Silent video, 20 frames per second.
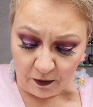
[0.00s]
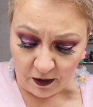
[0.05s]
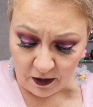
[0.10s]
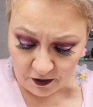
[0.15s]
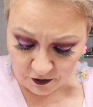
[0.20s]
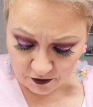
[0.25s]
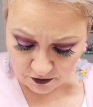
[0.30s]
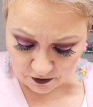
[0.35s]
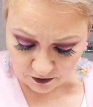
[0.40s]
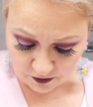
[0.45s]

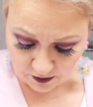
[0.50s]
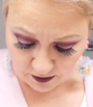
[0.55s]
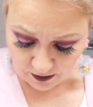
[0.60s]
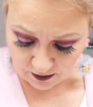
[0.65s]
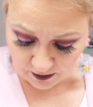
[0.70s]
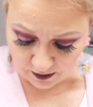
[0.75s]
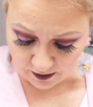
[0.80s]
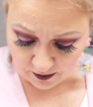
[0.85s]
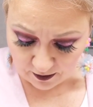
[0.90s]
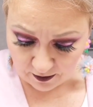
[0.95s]
Blushes
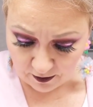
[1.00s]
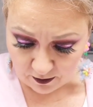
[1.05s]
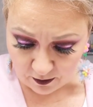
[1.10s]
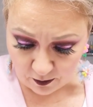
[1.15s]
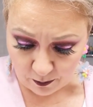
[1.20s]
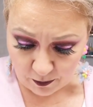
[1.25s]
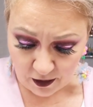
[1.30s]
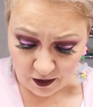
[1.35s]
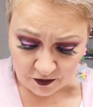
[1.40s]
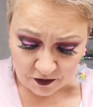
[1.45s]
in,
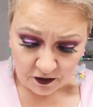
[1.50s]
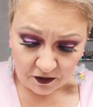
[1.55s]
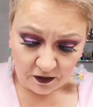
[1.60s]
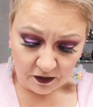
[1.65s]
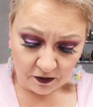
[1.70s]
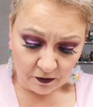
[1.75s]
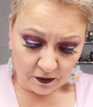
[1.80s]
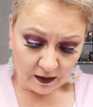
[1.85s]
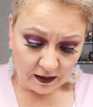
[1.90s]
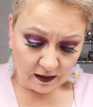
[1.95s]
and the
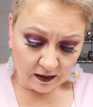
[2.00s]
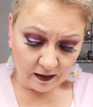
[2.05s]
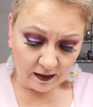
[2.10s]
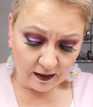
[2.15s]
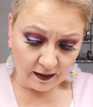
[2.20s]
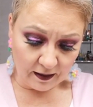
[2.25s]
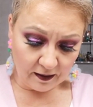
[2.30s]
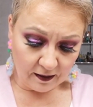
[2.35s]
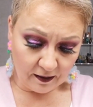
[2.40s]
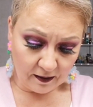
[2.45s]
blushes I really
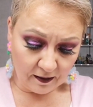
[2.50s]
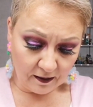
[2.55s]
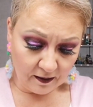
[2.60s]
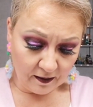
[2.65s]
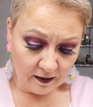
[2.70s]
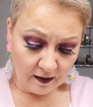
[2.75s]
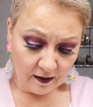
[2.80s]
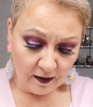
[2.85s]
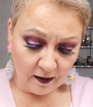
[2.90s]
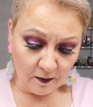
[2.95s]
like,
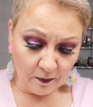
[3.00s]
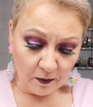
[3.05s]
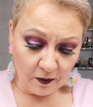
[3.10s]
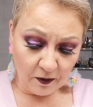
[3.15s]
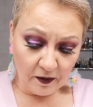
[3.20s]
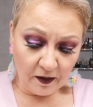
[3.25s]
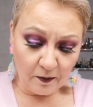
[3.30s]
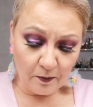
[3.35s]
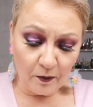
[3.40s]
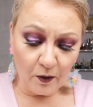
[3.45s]

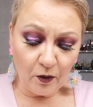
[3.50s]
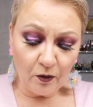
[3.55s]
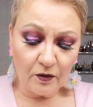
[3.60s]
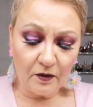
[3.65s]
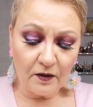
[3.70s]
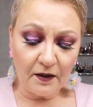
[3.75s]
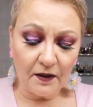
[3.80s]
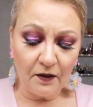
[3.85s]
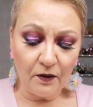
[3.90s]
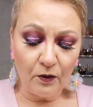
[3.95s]
but they're
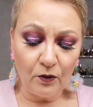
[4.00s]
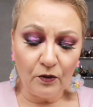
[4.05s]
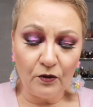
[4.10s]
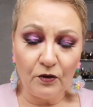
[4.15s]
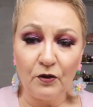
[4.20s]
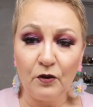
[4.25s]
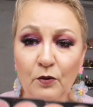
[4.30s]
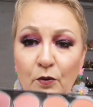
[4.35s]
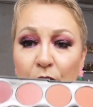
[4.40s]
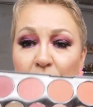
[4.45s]
mostly
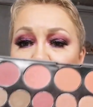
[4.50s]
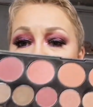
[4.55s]
neutral